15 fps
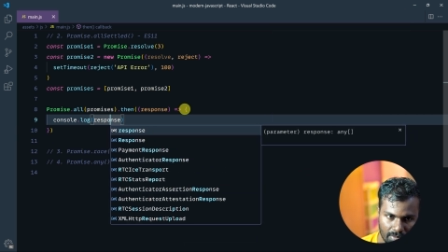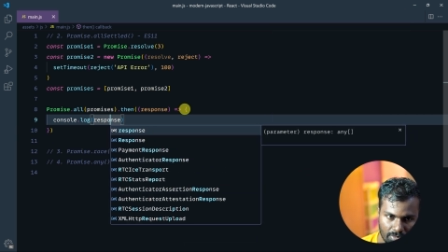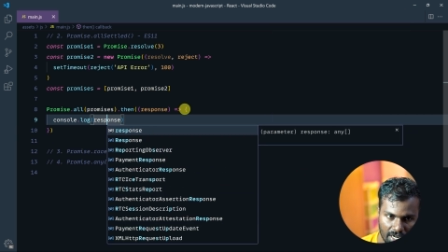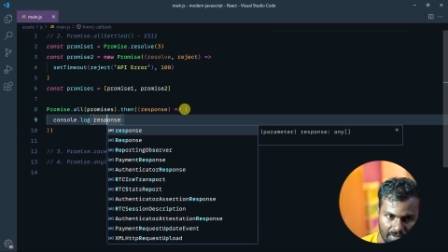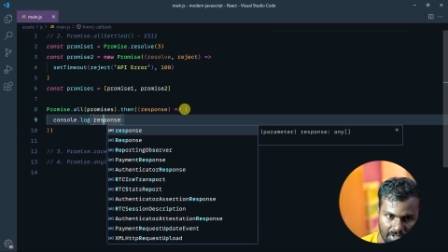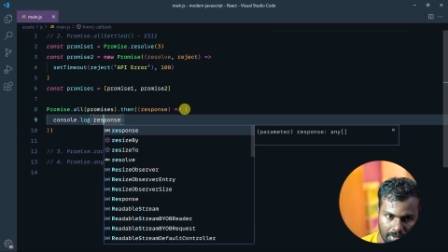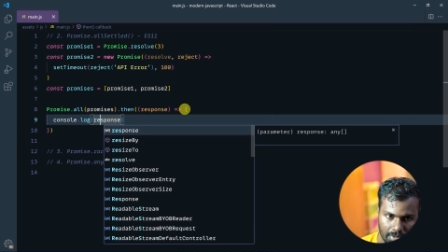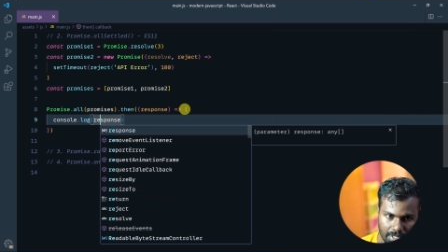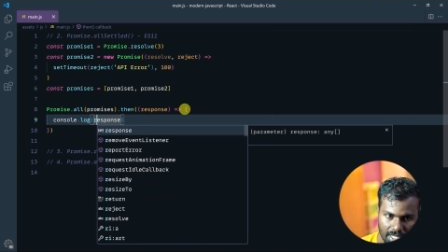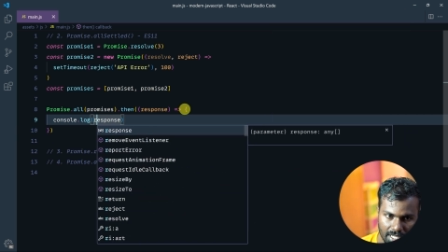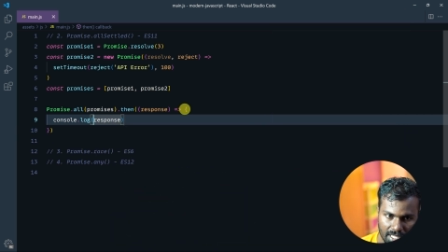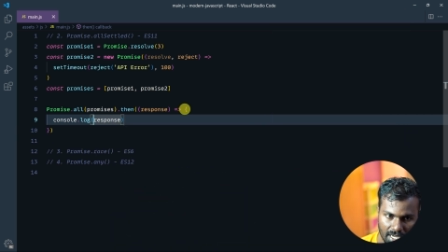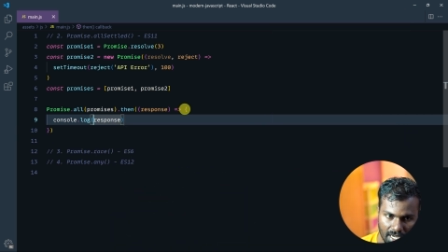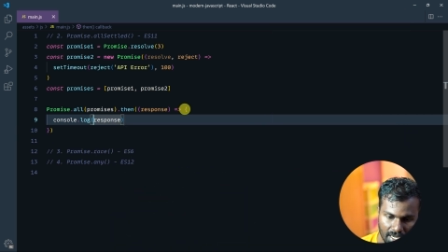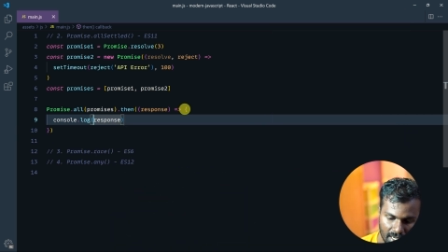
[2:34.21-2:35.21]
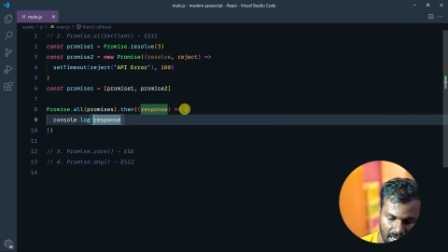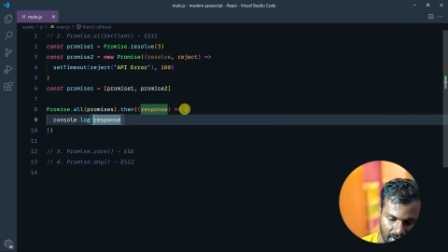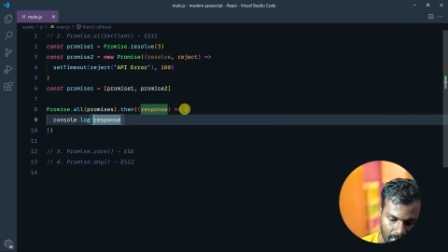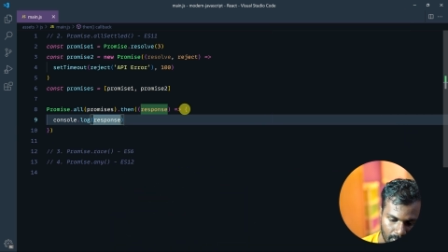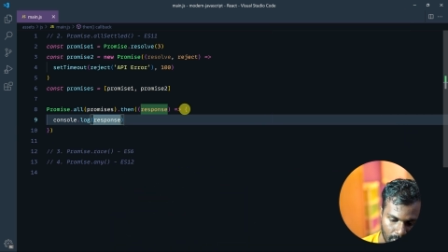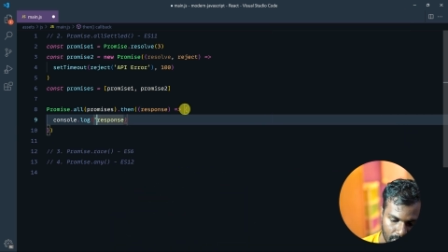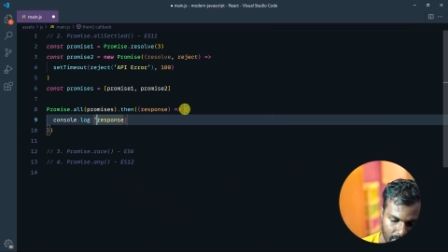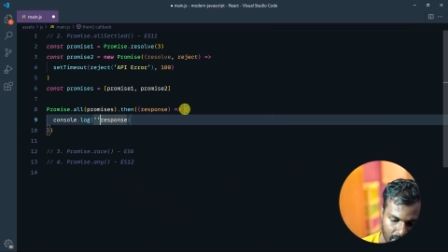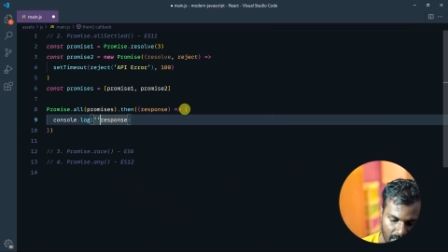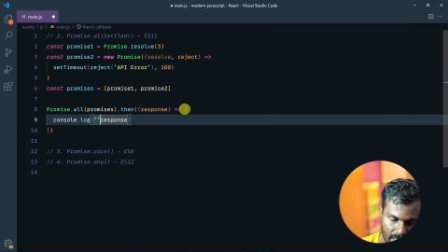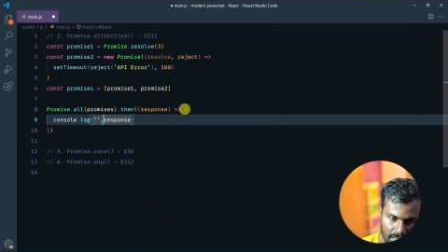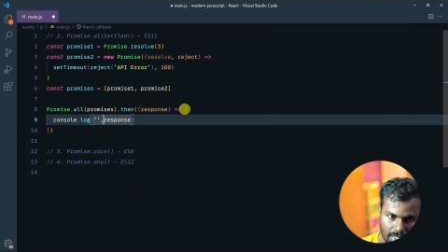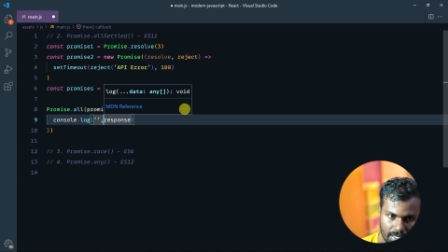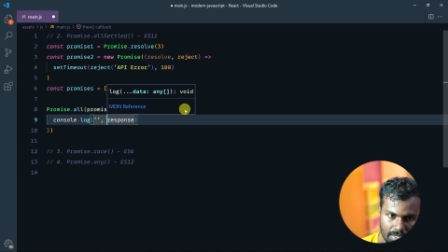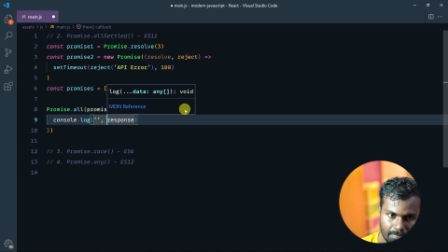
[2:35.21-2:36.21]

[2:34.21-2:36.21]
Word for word: I'm not even I will put a